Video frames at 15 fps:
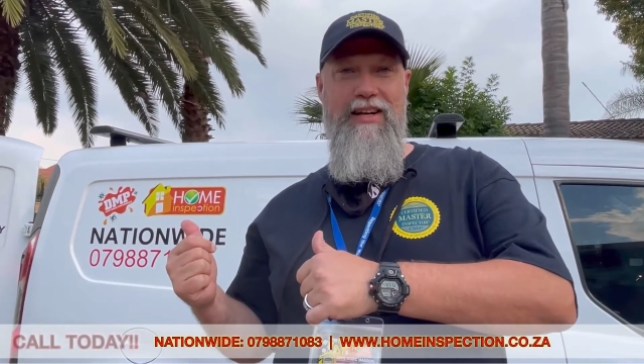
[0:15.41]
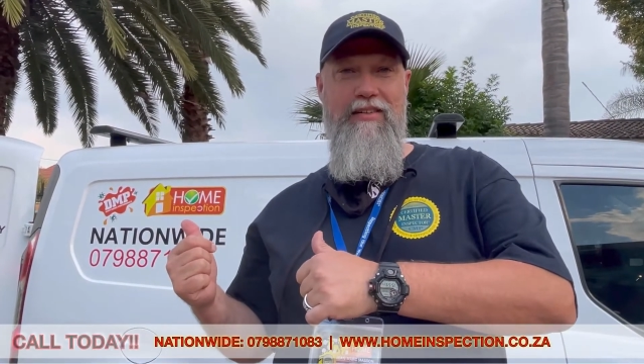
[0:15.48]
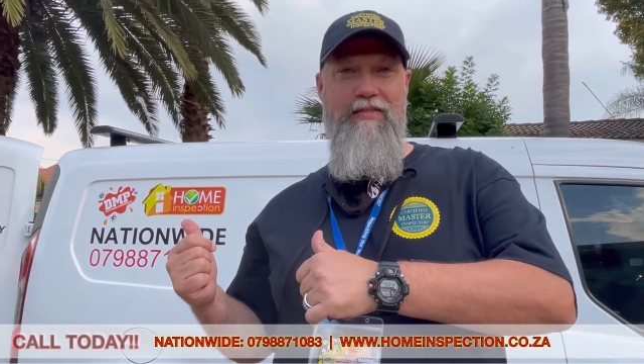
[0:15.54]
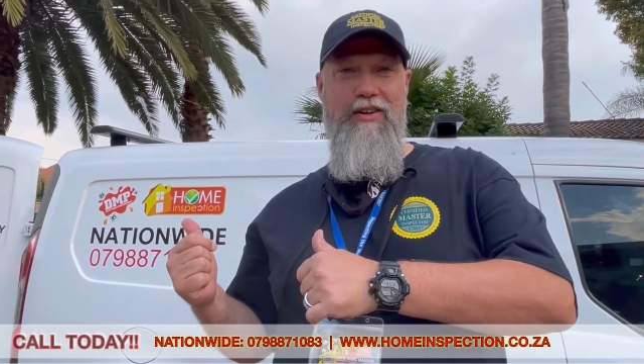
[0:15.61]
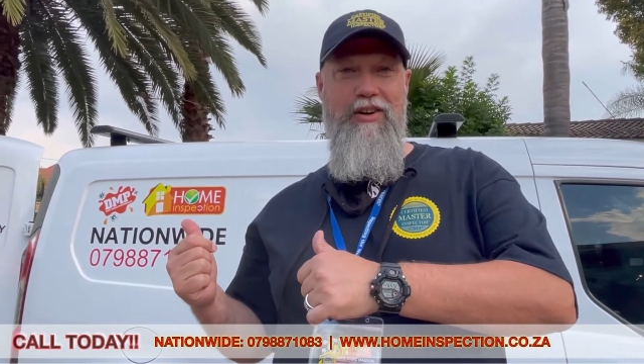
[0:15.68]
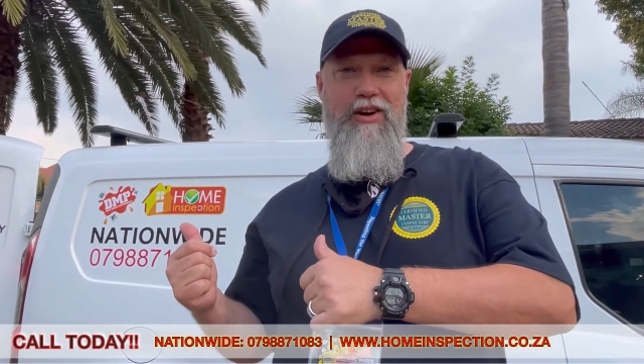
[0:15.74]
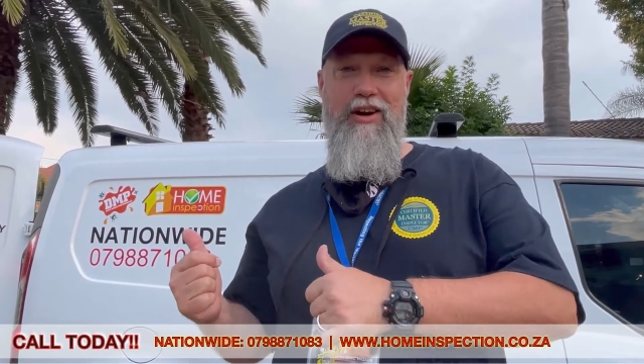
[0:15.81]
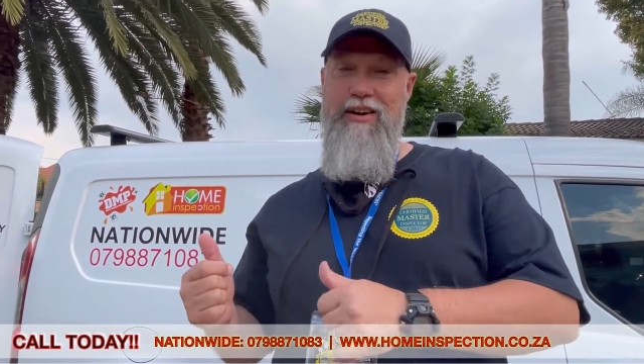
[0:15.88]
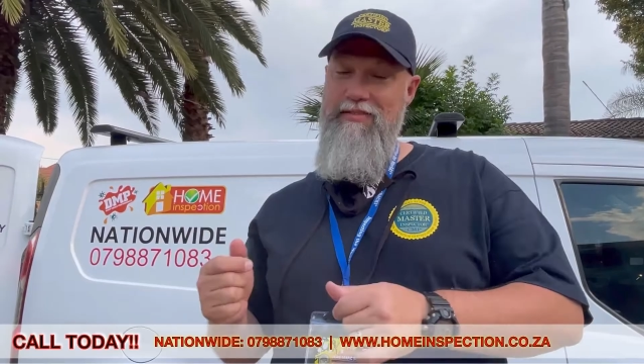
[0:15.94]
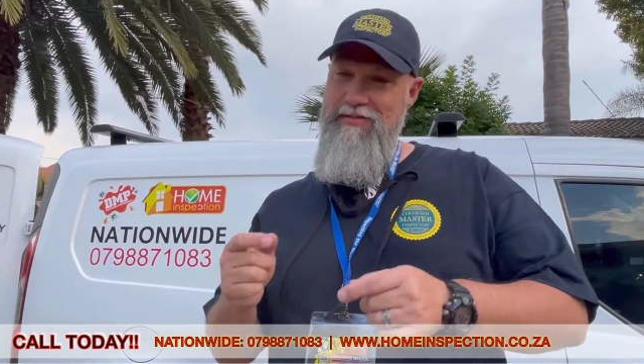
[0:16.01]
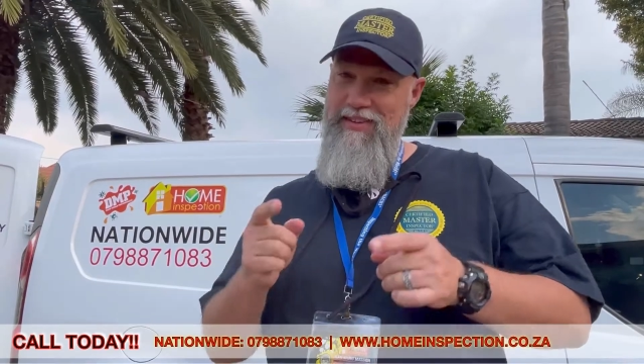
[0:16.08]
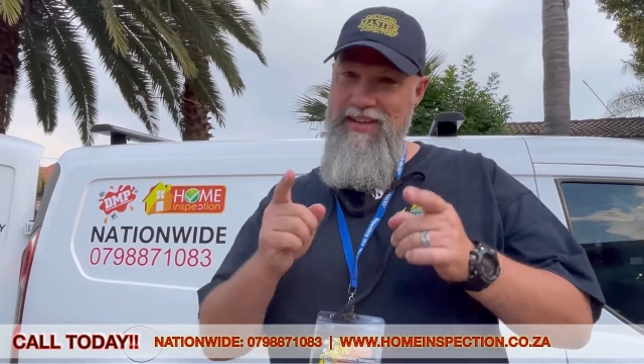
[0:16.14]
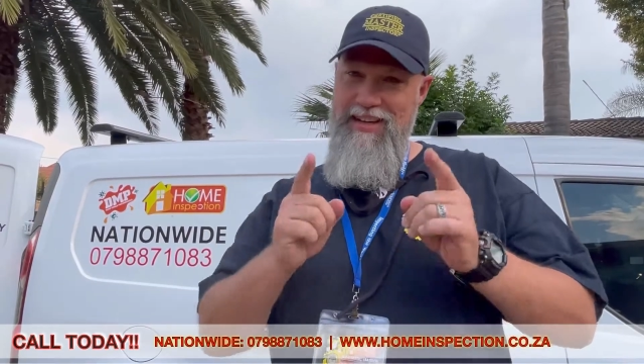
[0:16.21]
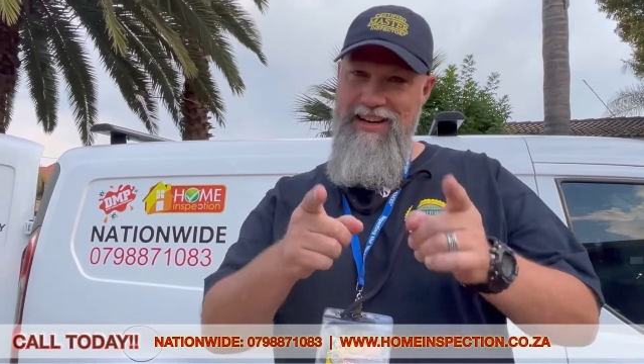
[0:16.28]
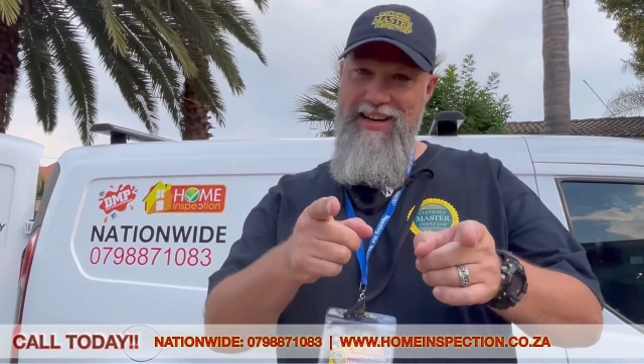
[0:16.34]
of the car,
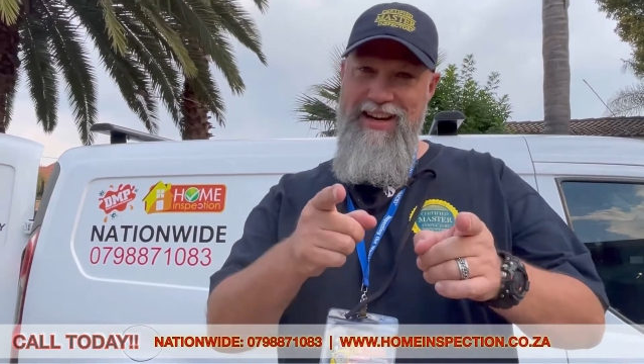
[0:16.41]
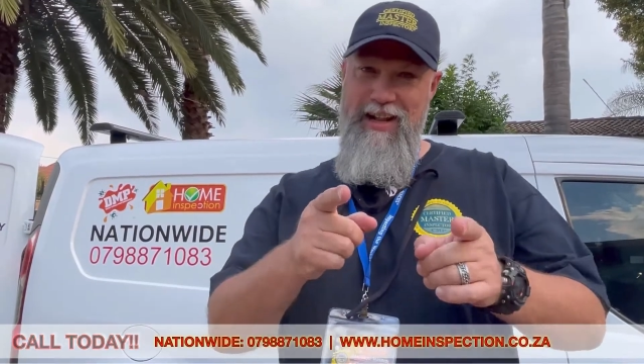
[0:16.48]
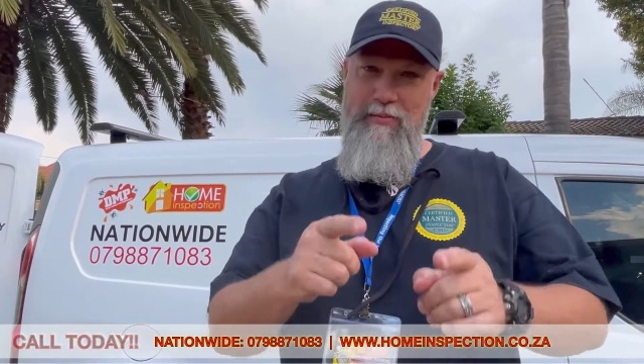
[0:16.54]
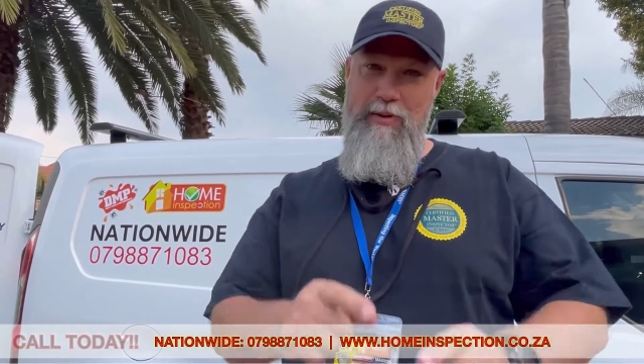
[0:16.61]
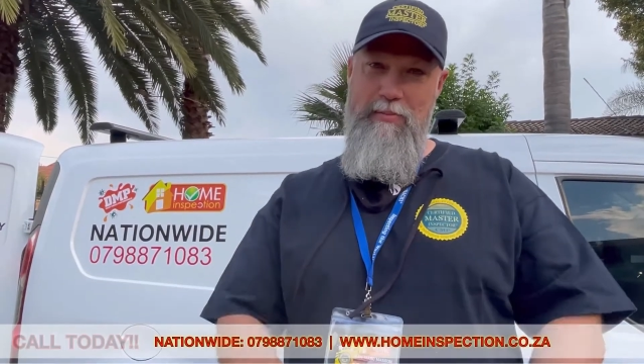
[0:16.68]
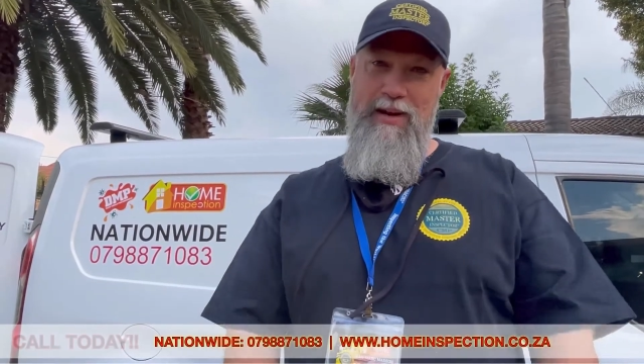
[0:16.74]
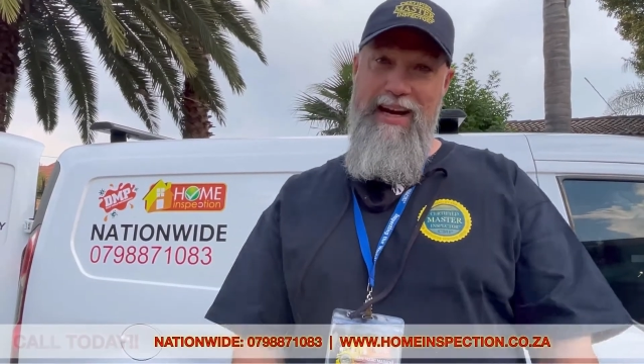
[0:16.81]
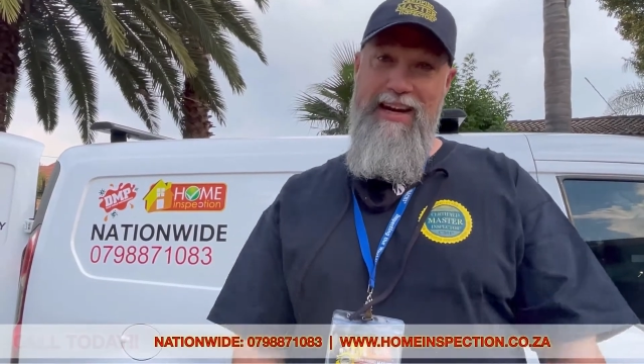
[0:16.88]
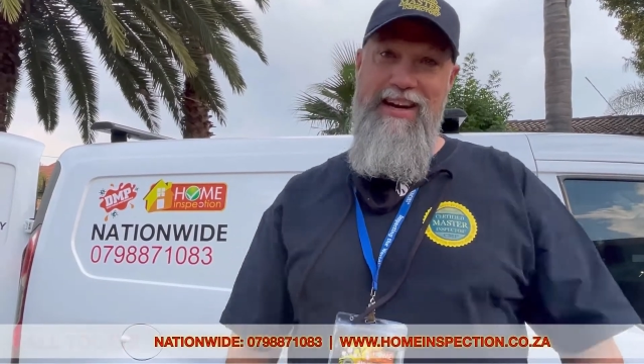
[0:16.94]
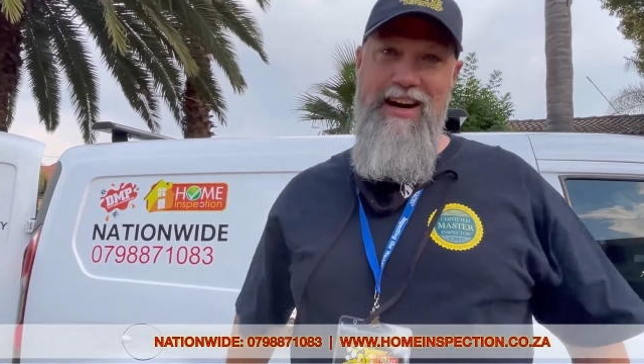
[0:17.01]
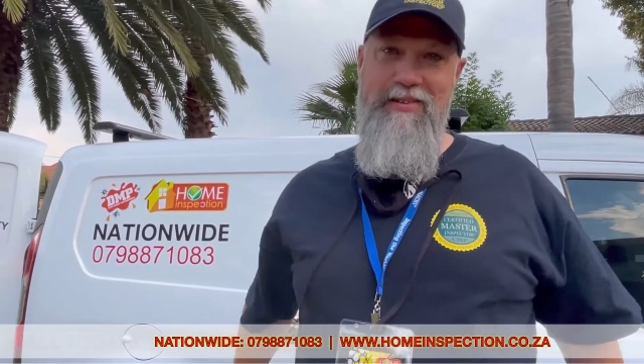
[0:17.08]
and I'll be back now.